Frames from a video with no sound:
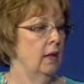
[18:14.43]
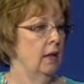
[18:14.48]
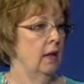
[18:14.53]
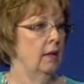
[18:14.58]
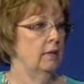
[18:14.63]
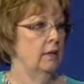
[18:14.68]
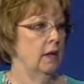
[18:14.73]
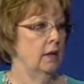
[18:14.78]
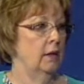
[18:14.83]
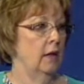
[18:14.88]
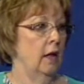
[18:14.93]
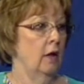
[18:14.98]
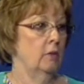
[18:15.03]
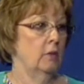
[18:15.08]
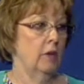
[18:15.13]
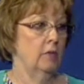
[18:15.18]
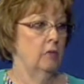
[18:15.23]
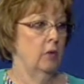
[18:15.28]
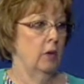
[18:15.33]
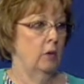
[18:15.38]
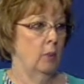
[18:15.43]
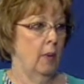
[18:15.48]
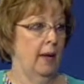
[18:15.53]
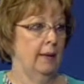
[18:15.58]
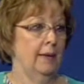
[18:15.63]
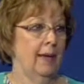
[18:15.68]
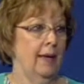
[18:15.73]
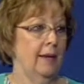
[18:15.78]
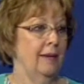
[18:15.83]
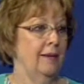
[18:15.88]
And then Henry Ford
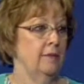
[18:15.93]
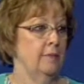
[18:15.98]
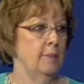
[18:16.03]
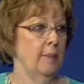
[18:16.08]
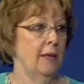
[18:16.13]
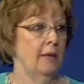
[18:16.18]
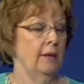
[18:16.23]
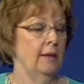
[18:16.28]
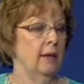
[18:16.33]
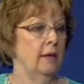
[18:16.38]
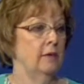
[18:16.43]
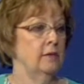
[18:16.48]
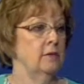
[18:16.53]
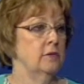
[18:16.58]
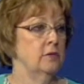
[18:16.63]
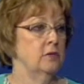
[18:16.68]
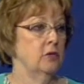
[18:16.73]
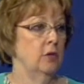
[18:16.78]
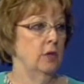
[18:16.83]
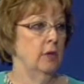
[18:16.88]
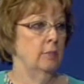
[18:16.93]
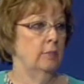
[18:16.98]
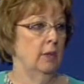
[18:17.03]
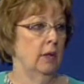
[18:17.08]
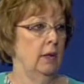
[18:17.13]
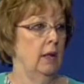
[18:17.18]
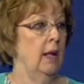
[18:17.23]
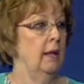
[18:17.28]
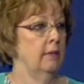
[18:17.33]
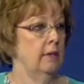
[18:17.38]
Wyandotte has been
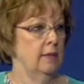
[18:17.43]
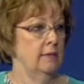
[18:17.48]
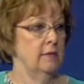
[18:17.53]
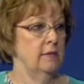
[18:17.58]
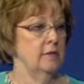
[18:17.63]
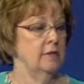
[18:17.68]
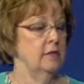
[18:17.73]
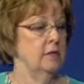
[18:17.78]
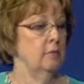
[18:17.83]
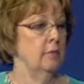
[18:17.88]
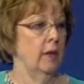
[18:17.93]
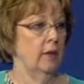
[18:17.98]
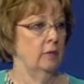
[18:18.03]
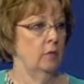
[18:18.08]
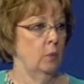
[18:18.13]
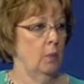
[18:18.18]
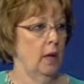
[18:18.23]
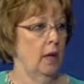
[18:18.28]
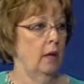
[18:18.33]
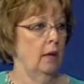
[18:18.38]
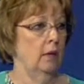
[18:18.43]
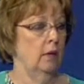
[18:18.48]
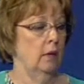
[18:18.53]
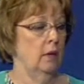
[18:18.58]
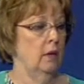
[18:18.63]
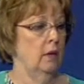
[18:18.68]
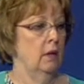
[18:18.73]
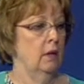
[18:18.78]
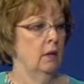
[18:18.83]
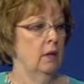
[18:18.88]
extremely, in the system as well,
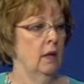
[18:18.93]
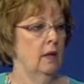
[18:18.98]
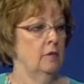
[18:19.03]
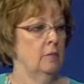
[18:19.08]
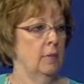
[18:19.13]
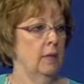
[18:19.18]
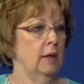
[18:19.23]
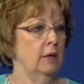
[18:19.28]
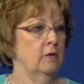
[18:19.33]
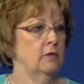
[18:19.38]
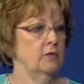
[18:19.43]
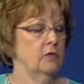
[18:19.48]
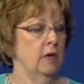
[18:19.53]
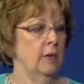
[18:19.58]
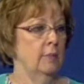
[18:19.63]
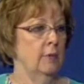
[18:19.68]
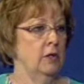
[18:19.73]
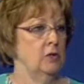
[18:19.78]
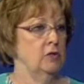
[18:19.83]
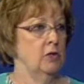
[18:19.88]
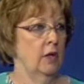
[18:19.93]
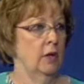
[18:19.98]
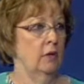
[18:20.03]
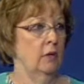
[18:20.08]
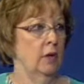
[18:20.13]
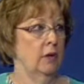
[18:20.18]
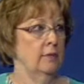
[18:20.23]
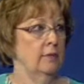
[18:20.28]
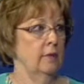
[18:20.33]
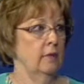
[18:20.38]
has been extremely
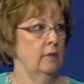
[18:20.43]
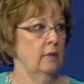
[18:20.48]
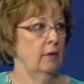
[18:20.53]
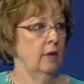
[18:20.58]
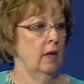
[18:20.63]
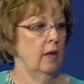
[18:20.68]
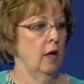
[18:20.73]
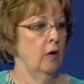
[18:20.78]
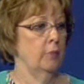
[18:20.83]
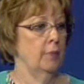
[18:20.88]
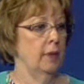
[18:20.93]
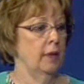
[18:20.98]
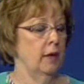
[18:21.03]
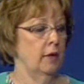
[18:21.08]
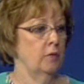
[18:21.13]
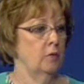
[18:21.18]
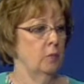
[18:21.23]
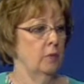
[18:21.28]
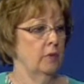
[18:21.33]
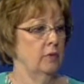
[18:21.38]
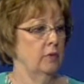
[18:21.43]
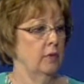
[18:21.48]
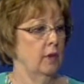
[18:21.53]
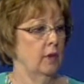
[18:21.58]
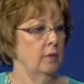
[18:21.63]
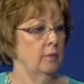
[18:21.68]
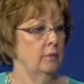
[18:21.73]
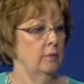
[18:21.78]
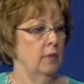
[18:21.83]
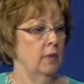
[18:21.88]
generous in helping us with,
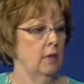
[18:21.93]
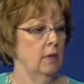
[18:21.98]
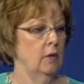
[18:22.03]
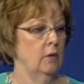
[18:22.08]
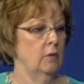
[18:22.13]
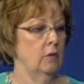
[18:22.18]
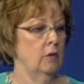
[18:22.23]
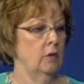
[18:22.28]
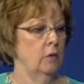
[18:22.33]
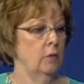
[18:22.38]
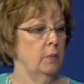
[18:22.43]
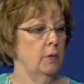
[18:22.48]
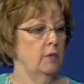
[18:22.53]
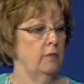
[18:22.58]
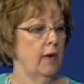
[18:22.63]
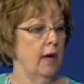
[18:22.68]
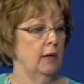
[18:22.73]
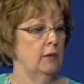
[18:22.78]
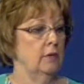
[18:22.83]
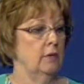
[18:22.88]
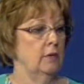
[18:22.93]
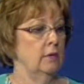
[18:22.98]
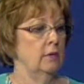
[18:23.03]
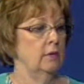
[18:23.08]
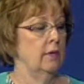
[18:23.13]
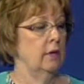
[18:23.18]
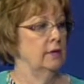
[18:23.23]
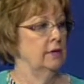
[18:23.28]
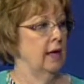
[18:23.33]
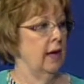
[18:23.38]
um, you know, provide
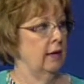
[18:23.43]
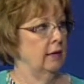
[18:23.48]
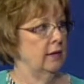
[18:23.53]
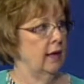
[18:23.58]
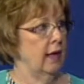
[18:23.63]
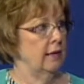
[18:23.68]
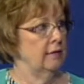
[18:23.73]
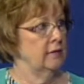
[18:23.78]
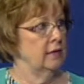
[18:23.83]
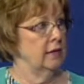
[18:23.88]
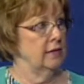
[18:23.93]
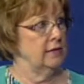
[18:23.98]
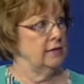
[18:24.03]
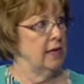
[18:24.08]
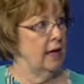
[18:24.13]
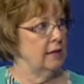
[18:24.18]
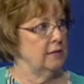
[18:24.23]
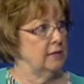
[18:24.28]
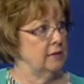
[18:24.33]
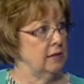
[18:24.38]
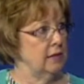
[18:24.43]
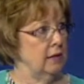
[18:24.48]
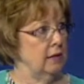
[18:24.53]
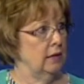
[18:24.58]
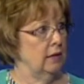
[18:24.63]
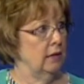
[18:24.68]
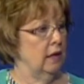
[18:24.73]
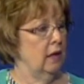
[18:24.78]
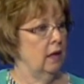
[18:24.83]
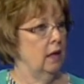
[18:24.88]
the diagnostic
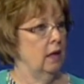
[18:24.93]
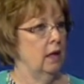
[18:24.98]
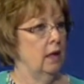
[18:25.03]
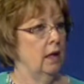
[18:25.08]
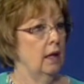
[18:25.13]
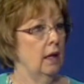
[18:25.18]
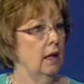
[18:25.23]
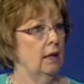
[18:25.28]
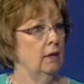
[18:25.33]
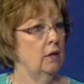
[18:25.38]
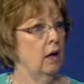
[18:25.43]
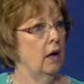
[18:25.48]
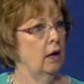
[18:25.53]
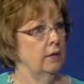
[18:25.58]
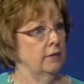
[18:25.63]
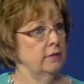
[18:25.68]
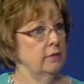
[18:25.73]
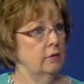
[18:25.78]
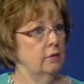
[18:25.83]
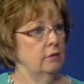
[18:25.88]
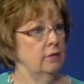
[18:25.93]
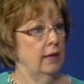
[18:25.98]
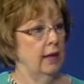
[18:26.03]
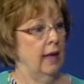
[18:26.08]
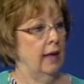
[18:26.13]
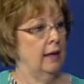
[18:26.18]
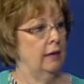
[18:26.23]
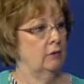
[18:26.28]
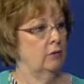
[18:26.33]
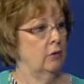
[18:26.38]
testing, mm -hmm. and also the
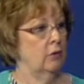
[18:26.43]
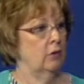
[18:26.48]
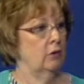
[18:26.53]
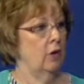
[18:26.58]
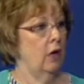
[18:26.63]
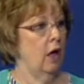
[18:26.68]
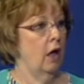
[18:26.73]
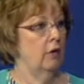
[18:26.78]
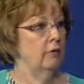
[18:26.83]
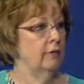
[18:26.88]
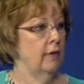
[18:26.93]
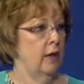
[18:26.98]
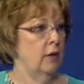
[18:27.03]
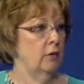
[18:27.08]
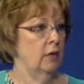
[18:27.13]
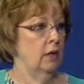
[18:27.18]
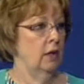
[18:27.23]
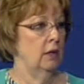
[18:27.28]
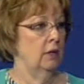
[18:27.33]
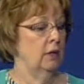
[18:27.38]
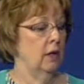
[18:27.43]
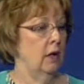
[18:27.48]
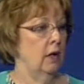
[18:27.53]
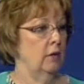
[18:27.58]
annual golf outing.